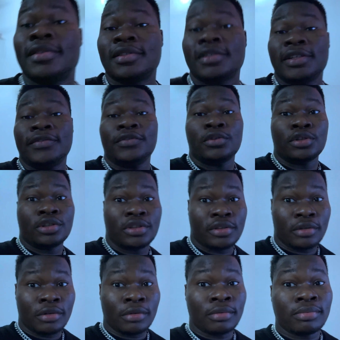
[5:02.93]
So if you want
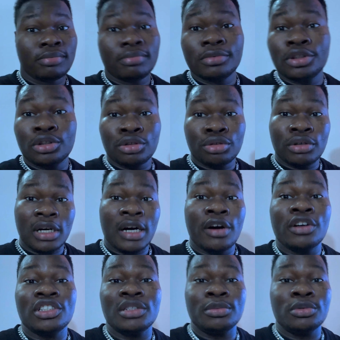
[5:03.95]
to know how
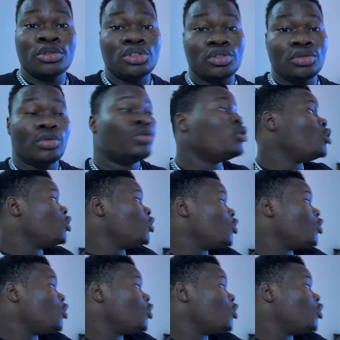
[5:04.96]
I was able to